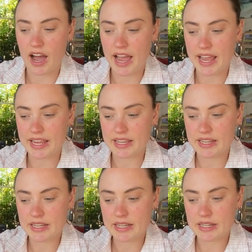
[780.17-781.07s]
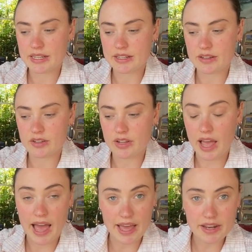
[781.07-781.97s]
I
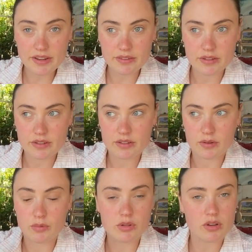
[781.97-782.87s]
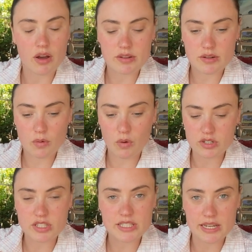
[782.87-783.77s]
had. Will not
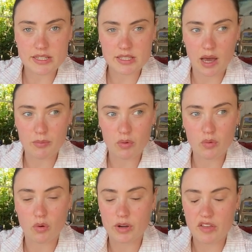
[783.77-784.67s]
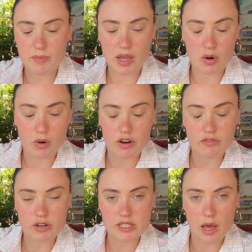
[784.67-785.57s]
want to send a sample or give me a
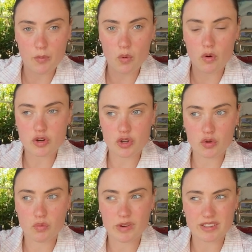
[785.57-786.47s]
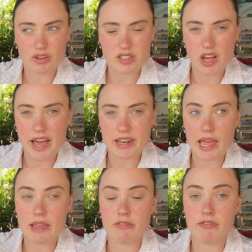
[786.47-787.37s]
quote for a sample, or two, will not sign
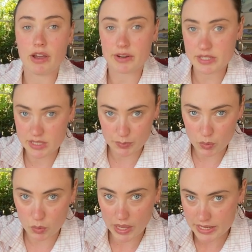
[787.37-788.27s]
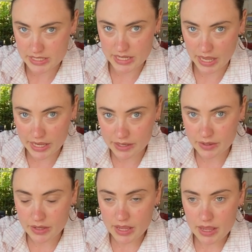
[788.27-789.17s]
a very simple NDA.
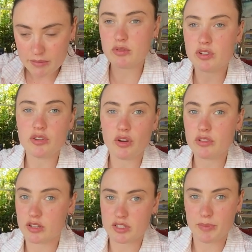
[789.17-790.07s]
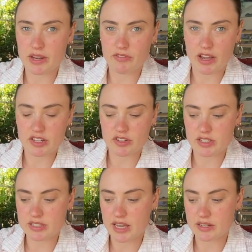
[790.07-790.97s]
I also know lots of
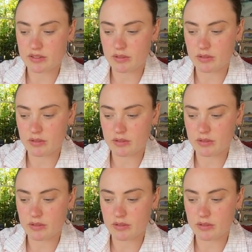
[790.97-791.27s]
manufacturers that